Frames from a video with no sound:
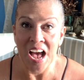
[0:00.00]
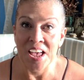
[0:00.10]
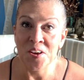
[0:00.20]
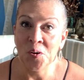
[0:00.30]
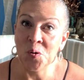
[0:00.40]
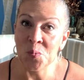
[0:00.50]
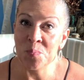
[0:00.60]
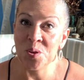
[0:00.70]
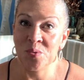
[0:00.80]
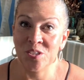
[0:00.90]
I hope
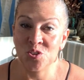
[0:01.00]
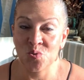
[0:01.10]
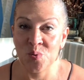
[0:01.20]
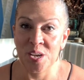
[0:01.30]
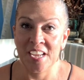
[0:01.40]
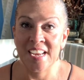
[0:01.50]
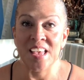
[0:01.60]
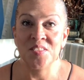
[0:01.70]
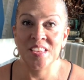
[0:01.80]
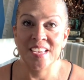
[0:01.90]
you
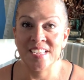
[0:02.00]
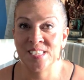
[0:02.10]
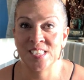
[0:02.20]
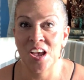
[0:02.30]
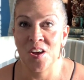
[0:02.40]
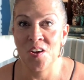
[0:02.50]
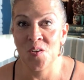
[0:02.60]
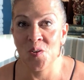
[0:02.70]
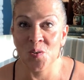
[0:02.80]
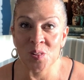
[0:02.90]
enjoyed this
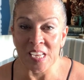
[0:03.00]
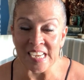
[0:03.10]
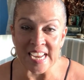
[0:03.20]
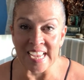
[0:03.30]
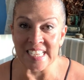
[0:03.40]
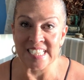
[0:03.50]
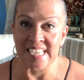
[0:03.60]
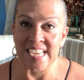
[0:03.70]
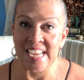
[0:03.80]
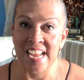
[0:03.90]
early
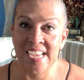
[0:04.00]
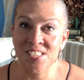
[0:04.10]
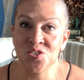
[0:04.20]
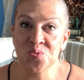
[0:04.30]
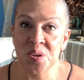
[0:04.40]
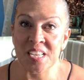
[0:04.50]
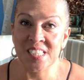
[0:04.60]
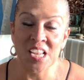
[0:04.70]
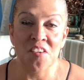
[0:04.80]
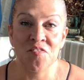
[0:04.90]

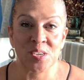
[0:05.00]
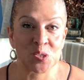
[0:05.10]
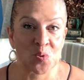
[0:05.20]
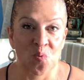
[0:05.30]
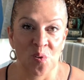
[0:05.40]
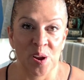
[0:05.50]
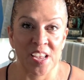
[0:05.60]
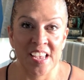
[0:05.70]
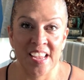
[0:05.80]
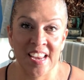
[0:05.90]
1900s
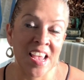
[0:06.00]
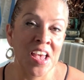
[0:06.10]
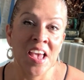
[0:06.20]
Victorian